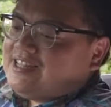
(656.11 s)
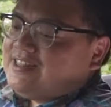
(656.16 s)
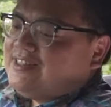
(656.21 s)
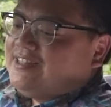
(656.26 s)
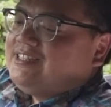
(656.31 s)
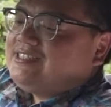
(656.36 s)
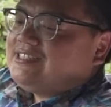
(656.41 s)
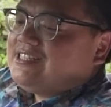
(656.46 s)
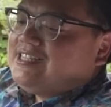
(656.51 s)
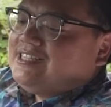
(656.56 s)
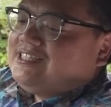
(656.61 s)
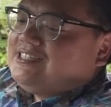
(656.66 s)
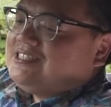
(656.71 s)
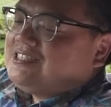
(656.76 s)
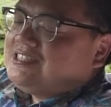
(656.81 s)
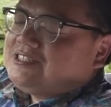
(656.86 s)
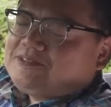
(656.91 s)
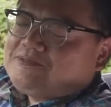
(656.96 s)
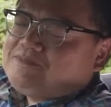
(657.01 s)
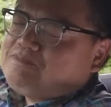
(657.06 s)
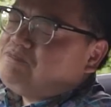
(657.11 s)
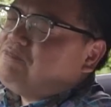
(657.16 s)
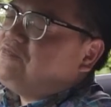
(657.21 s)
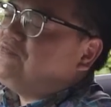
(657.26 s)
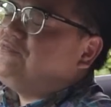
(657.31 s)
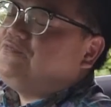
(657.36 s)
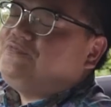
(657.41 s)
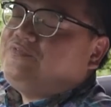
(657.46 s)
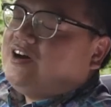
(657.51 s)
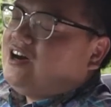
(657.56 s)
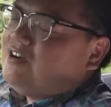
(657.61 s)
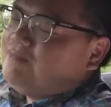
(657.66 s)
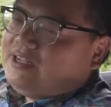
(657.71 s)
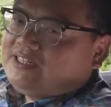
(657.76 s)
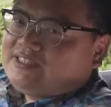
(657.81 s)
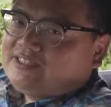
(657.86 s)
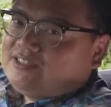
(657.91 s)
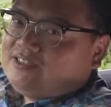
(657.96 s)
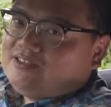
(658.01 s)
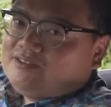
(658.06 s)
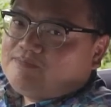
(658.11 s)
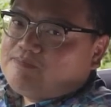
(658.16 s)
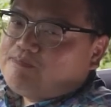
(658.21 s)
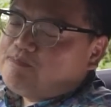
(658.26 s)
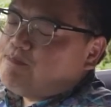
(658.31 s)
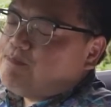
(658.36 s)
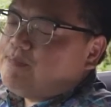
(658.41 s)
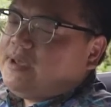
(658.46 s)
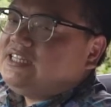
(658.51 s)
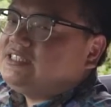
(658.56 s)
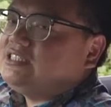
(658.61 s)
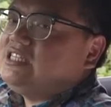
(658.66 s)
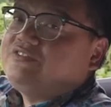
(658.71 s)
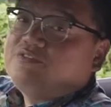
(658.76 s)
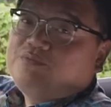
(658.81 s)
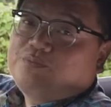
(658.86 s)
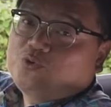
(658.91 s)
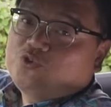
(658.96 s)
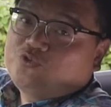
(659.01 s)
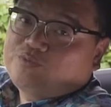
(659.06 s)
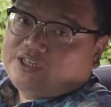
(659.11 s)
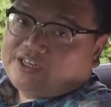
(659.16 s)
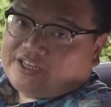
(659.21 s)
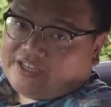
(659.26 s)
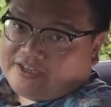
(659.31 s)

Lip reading: this is far better. Massive improvement